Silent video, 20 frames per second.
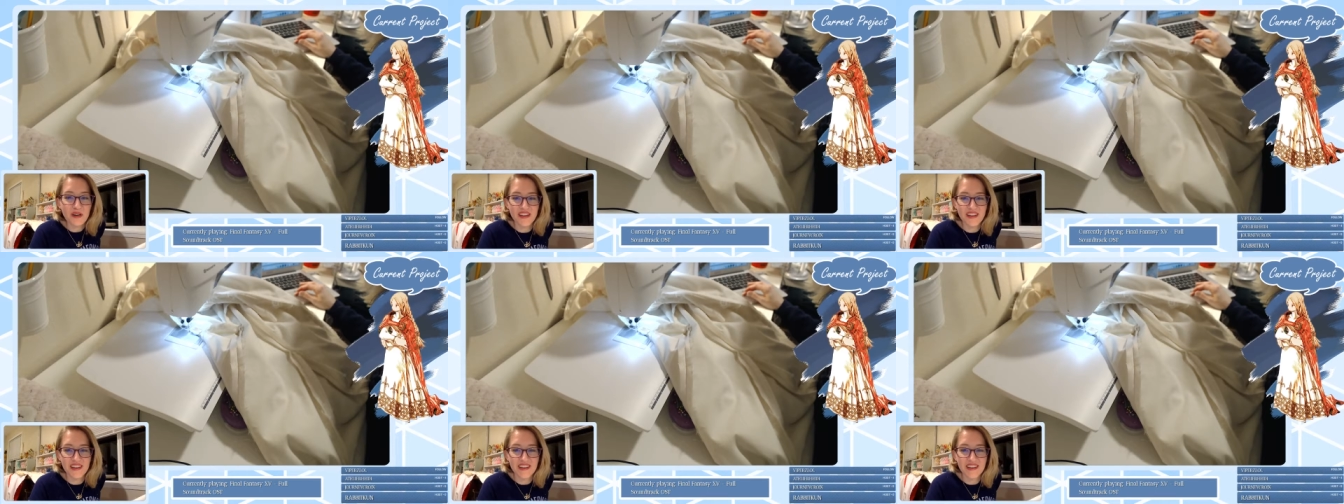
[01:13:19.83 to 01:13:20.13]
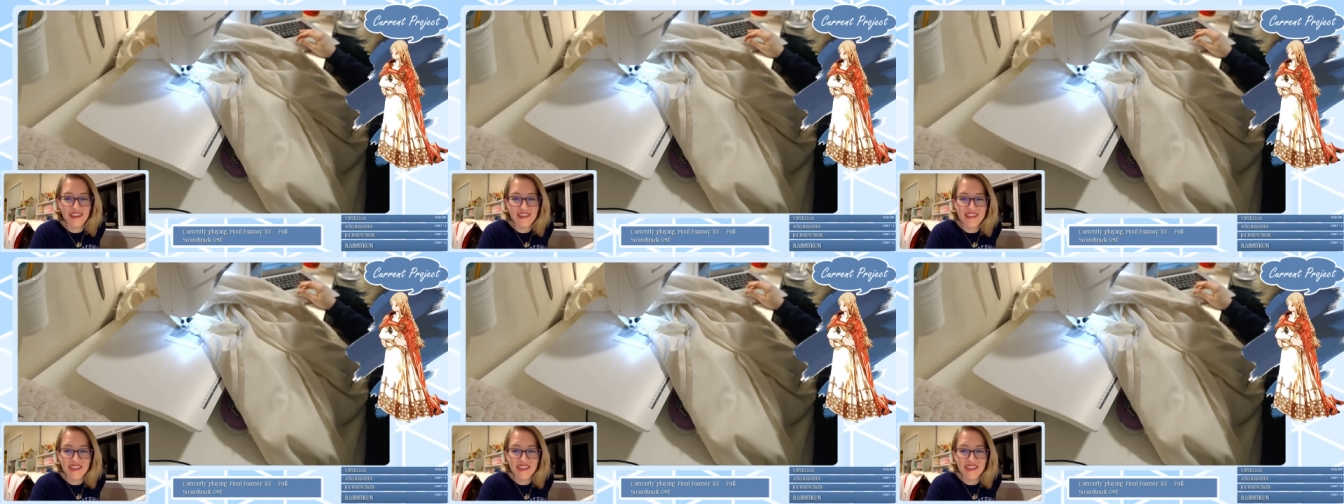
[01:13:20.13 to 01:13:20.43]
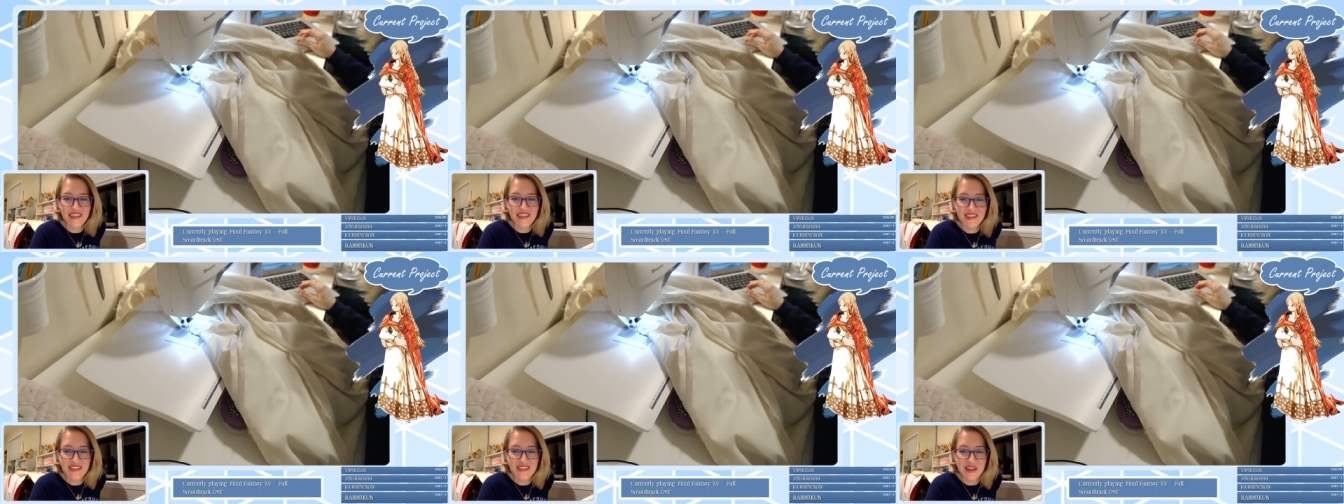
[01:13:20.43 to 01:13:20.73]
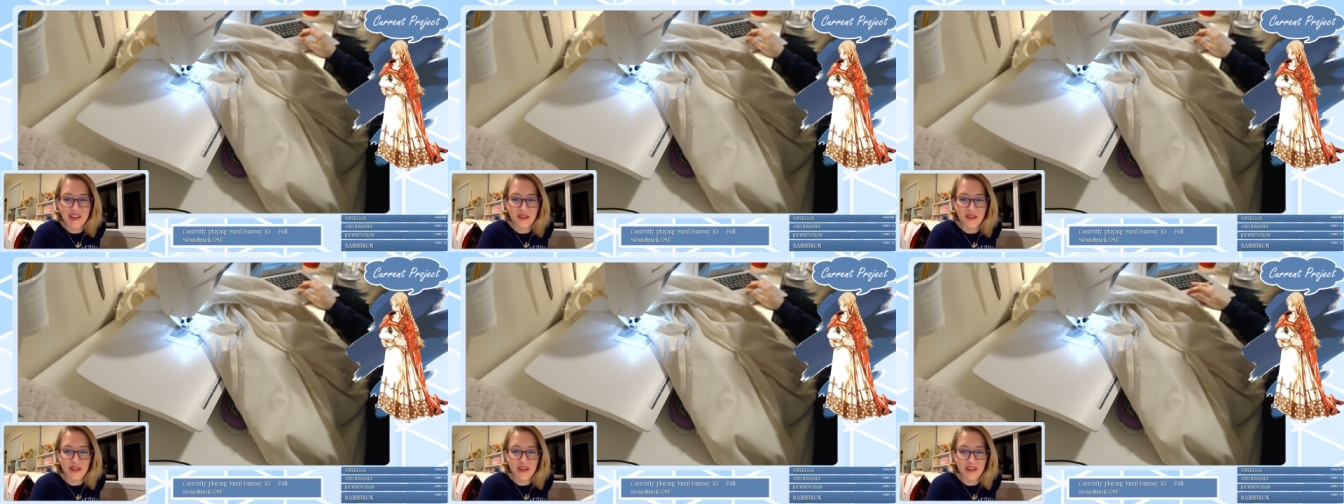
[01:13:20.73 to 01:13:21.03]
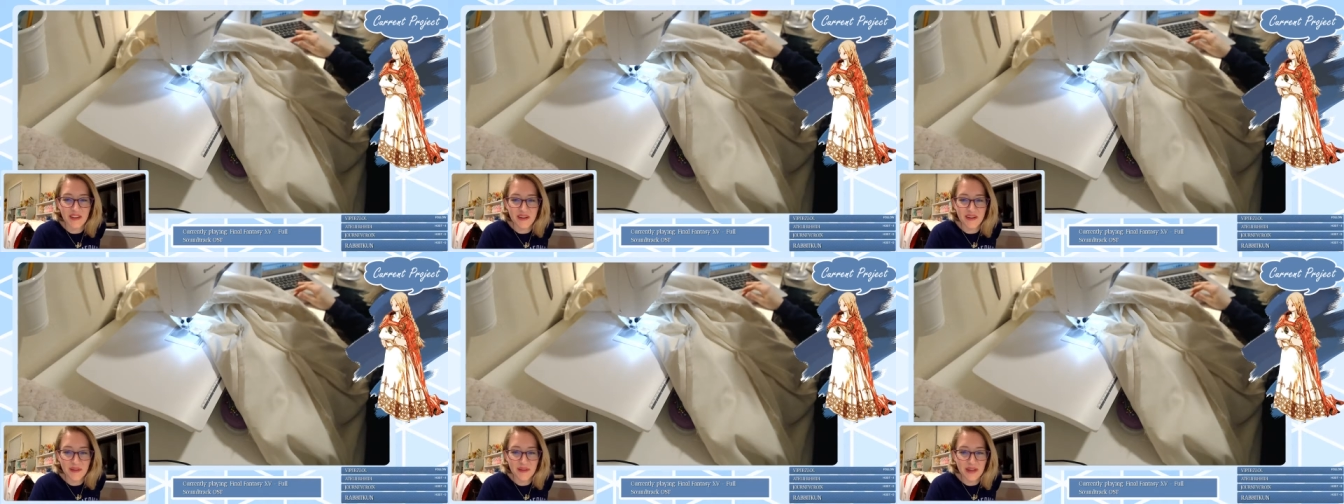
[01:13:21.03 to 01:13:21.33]
like, said Zelda, and
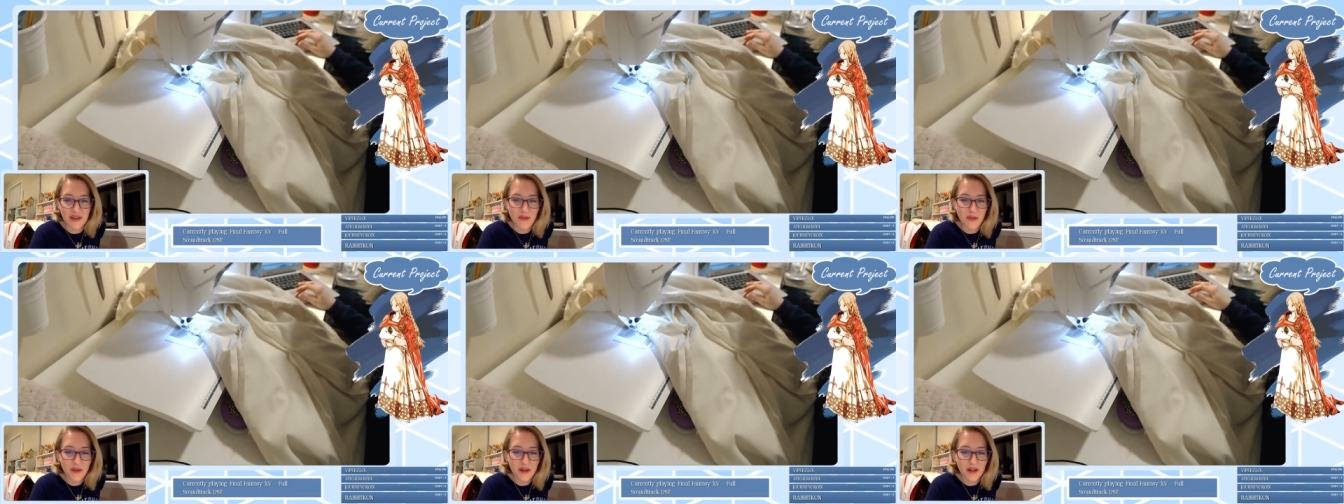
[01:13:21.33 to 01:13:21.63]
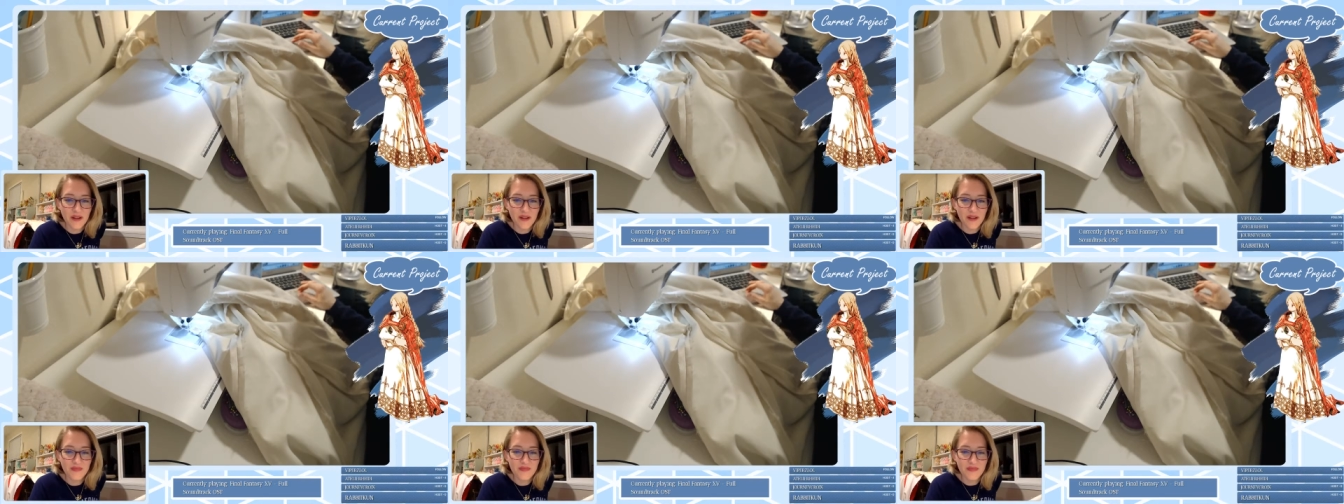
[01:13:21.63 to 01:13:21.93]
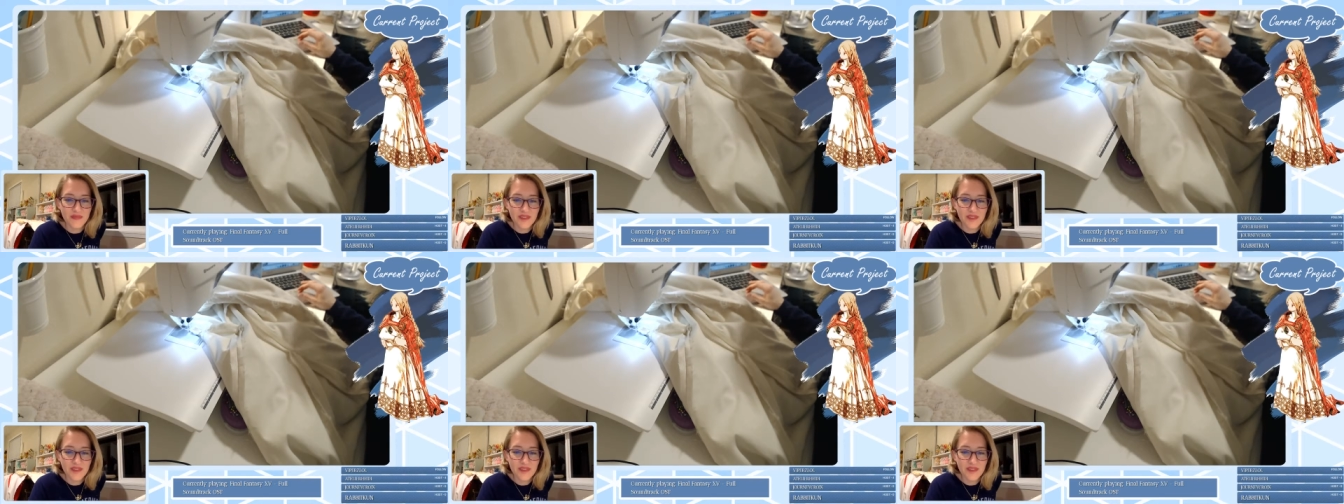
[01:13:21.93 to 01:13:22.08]
then I'm like, well,